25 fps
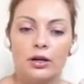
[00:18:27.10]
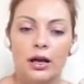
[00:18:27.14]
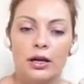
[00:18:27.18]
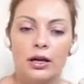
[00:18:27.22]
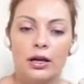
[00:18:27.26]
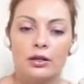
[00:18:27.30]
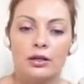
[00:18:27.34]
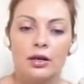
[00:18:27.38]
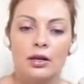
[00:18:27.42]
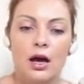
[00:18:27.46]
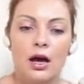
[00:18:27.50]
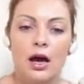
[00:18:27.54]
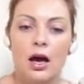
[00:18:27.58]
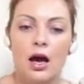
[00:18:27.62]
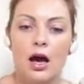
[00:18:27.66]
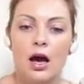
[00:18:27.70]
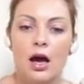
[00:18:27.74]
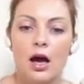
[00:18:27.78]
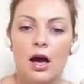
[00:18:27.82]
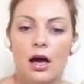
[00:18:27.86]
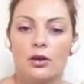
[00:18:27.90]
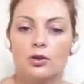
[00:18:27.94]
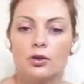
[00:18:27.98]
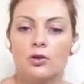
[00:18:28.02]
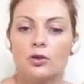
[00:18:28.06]
concrete,
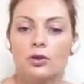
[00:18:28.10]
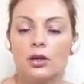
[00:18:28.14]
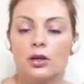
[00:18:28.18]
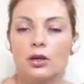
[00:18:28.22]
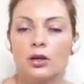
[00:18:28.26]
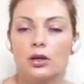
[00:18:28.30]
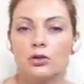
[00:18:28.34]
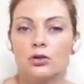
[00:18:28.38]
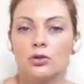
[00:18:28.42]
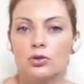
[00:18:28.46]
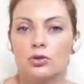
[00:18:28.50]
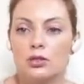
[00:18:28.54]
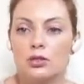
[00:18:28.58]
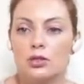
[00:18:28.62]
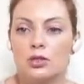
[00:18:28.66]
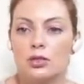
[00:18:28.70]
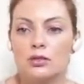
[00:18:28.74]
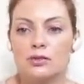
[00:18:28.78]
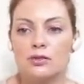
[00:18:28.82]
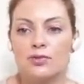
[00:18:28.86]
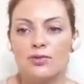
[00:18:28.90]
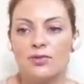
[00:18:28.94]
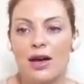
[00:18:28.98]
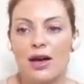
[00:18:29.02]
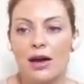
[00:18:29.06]
uh, you can use
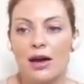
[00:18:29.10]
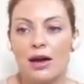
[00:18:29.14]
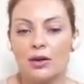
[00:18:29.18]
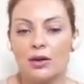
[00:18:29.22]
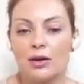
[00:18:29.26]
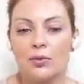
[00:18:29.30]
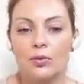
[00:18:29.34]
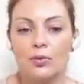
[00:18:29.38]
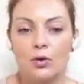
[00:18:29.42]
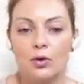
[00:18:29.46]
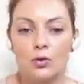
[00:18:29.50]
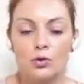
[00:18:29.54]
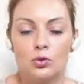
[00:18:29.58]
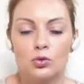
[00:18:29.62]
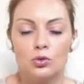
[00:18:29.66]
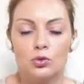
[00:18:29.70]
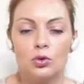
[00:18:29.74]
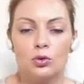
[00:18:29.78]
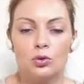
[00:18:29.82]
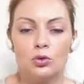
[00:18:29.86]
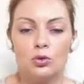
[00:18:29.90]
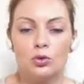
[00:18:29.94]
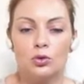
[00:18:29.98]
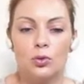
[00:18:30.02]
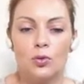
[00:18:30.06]
this vacuum
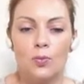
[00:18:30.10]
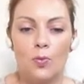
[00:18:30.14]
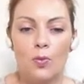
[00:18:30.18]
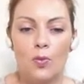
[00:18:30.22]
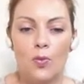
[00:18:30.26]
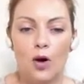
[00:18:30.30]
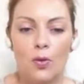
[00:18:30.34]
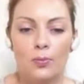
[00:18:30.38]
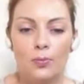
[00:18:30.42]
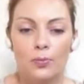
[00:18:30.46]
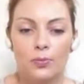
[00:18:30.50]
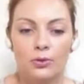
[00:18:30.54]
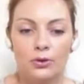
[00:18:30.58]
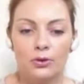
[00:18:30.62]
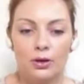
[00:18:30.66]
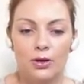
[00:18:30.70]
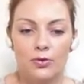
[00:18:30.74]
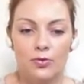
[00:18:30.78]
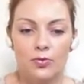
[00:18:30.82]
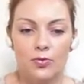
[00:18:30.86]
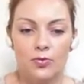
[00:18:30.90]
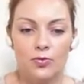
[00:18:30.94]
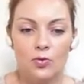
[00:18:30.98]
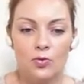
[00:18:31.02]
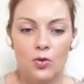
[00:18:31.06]
also to mop
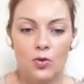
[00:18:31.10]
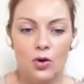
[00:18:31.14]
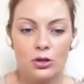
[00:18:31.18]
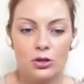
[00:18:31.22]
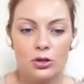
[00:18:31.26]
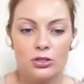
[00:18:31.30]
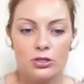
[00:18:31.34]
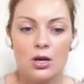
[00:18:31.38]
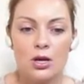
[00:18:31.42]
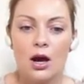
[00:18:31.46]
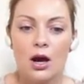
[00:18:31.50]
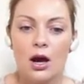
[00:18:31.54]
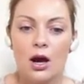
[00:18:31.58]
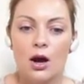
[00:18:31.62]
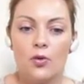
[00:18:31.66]
of four.